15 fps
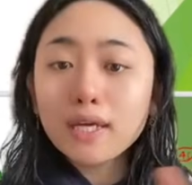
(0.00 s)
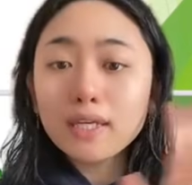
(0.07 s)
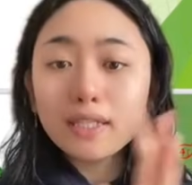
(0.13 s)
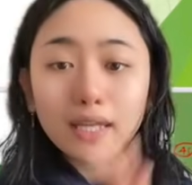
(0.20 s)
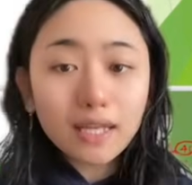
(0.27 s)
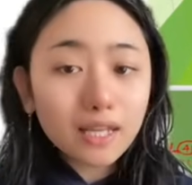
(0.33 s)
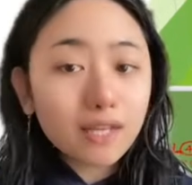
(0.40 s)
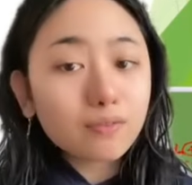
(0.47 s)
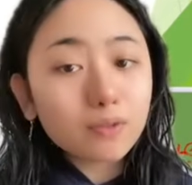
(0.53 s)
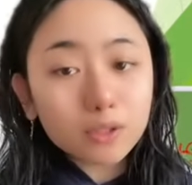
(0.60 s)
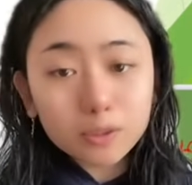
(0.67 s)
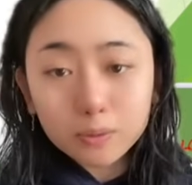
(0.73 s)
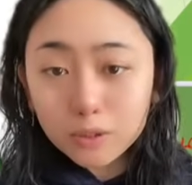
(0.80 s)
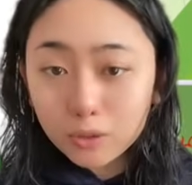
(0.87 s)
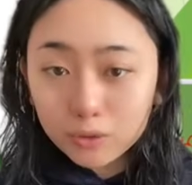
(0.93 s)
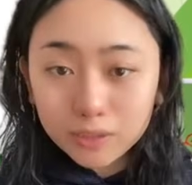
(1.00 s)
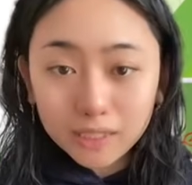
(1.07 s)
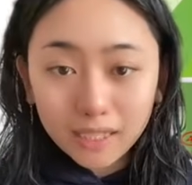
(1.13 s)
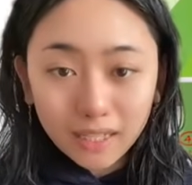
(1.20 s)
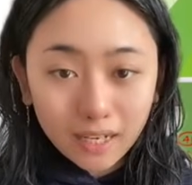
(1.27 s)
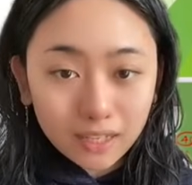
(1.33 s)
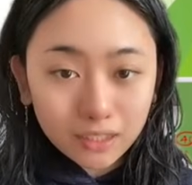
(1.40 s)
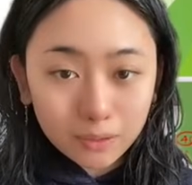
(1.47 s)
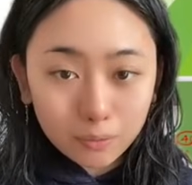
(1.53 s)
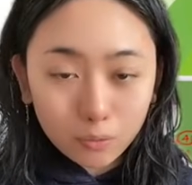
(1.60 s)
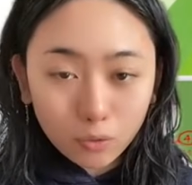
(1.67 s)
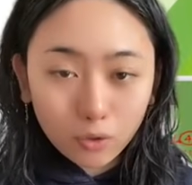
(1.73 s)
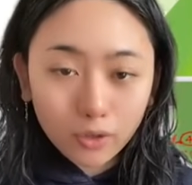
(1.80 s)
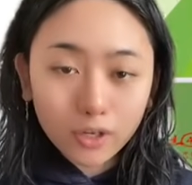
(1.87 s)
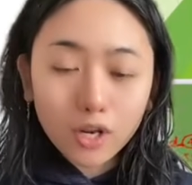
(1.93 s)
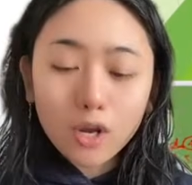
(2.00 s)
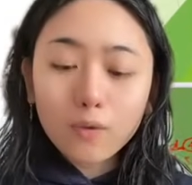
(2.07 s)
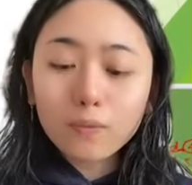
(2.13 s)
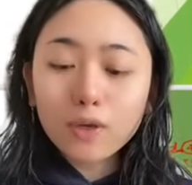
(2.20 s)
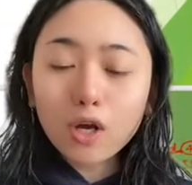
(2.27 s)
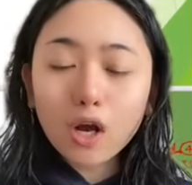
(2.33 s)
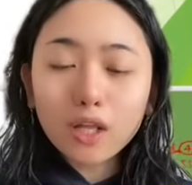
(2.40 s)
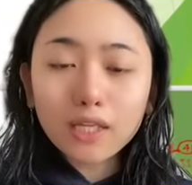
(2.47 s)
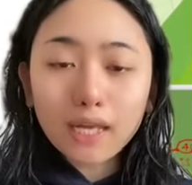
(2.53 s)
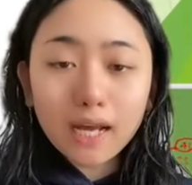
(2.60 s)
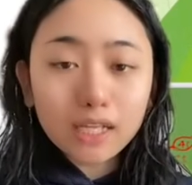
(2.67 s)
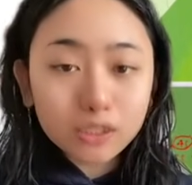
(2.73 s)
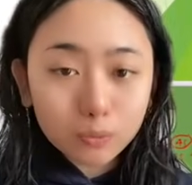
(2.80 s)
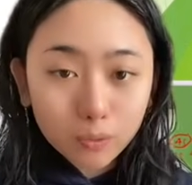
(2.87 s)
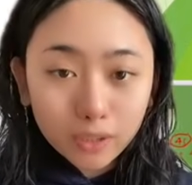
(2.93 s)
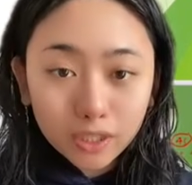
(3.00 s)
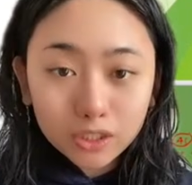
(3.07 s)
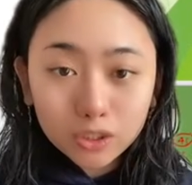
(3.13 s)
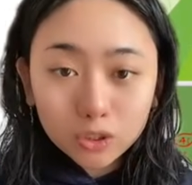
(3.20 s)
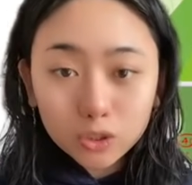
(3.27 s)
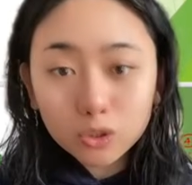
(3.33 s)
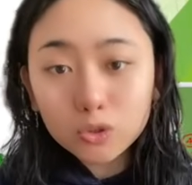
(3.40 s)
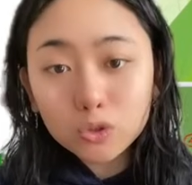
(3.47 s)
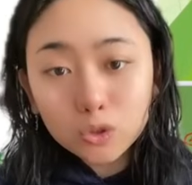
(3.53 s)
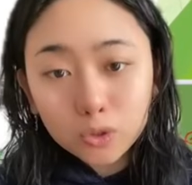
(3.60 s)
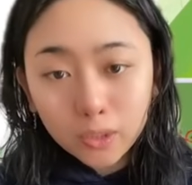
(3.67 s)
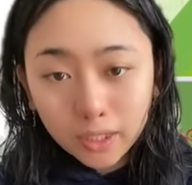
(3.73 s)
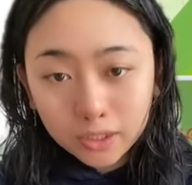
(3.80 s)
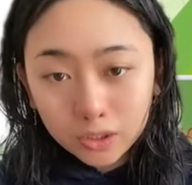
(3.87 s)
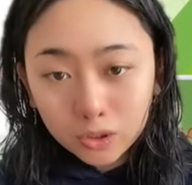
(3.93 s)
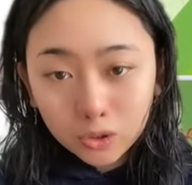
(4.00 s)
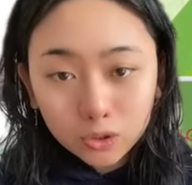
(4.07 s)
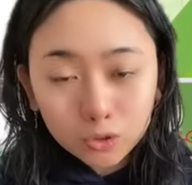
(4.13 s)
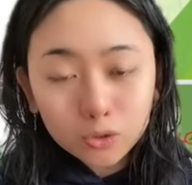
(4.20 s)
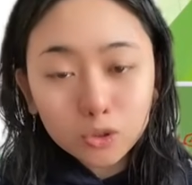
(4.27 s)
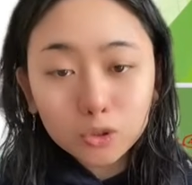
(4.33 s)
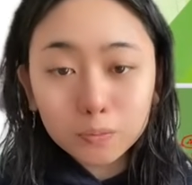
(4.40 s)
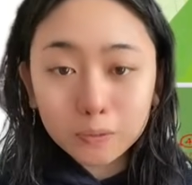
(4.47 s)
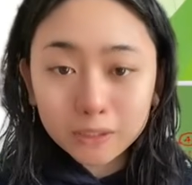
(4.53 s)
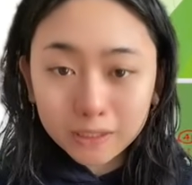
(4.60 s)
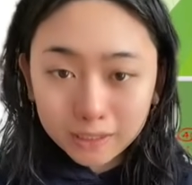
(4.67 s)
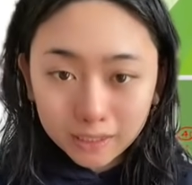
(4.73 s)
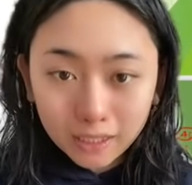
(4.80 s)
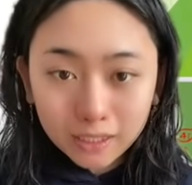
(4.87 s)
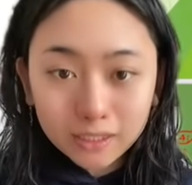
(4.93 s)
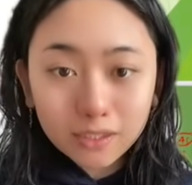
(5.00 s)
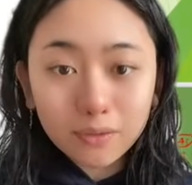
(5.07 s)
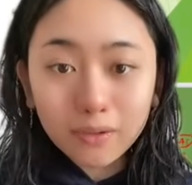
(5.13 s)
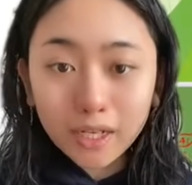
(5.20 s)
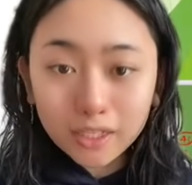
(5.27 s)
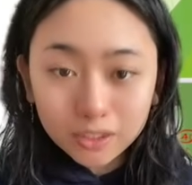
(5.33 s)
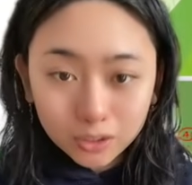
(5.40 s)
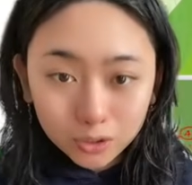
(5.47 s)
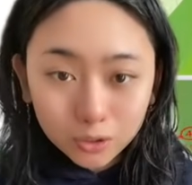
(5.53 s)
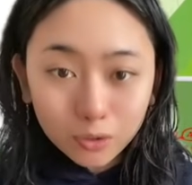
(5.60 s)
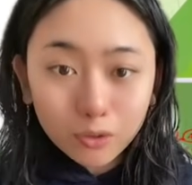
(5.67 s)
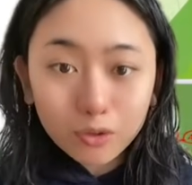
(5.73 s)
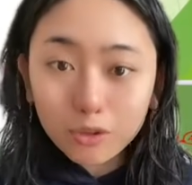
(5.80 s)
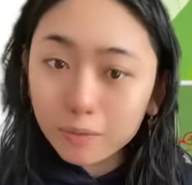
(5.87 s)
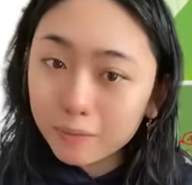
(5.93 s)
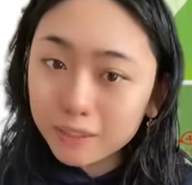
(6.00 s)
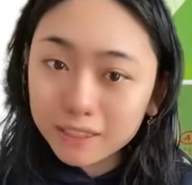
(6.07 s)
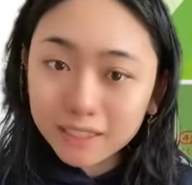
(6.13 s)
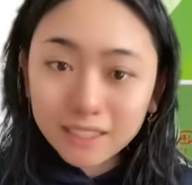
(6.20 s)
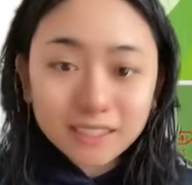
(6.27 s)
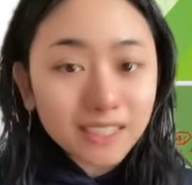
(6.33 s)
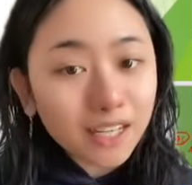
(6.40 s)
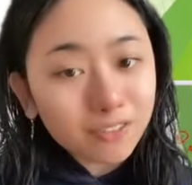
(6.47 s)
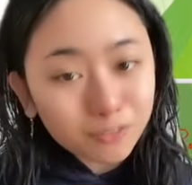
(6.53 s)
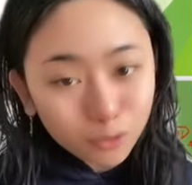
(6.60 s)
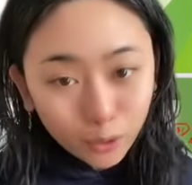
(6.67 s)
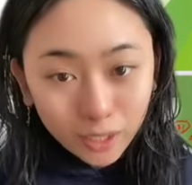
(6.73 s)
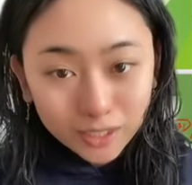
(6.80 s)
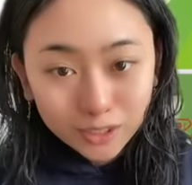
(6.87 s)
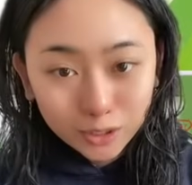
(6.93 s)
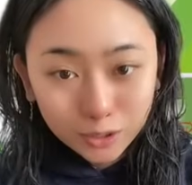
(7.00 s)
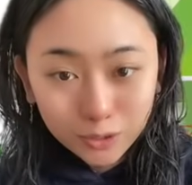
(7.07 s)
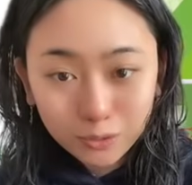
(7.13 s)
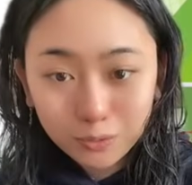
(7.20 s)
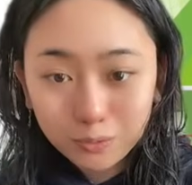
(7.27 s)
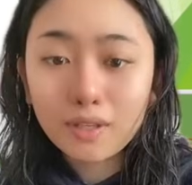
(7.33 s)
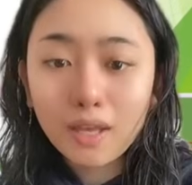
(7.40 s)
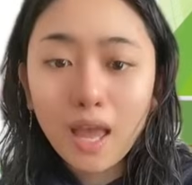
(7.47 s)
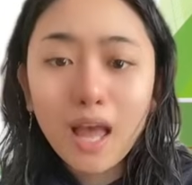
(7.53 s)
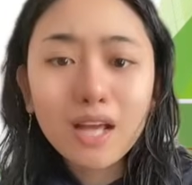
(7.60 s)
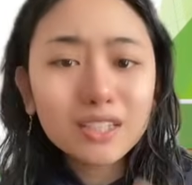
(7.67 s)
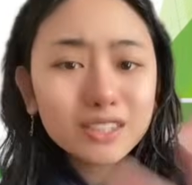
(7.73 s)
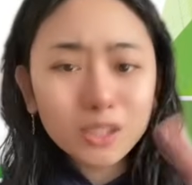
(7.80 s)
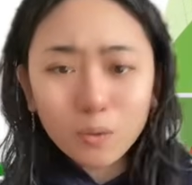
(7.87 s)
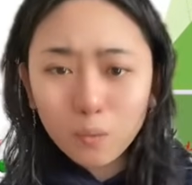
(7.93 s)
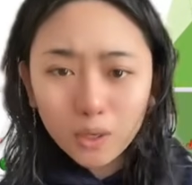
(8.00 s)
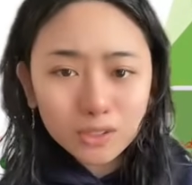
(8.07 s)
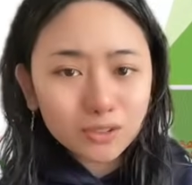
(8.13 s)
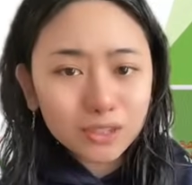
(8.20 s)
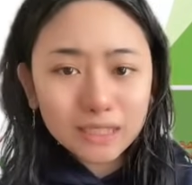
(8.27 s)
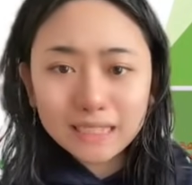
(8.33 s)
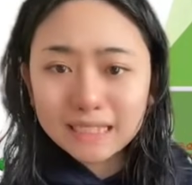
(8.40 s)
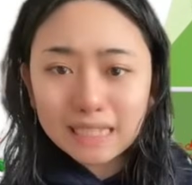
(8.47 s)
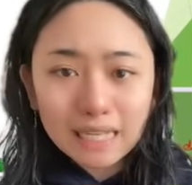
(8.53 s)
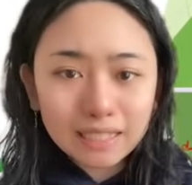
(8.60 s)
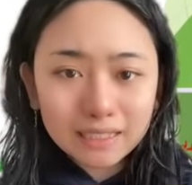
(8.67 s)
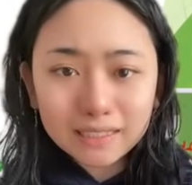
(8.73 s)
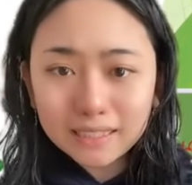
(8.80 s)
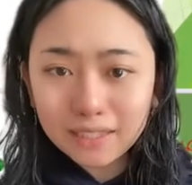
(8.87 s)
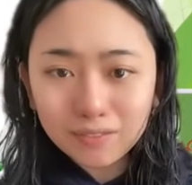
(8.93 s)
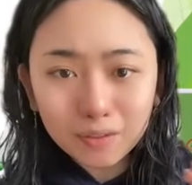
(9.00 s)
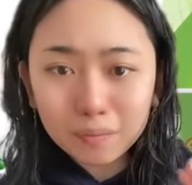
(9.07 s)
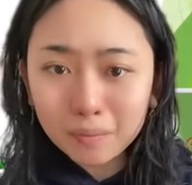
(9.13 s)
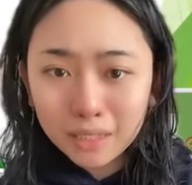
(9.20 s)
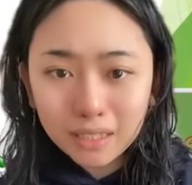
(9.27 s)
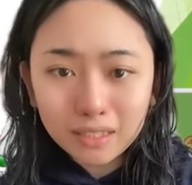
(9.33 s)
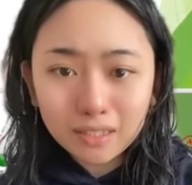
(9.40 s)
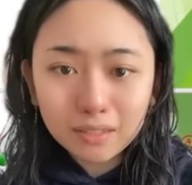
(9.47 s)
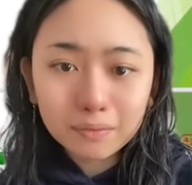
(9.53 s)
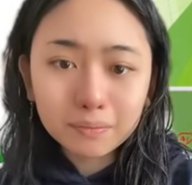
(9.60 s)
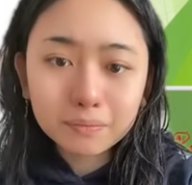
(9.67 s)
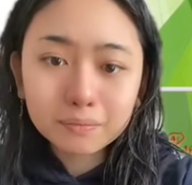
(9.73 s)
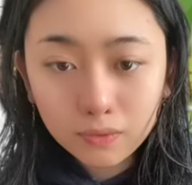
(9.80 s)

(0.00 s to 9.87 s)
In A-levels, we don't say that anymore. We call it as 1s2, 2s2, 2p6, 3s2, 3p6, and 4s2. So what do these letters even mean?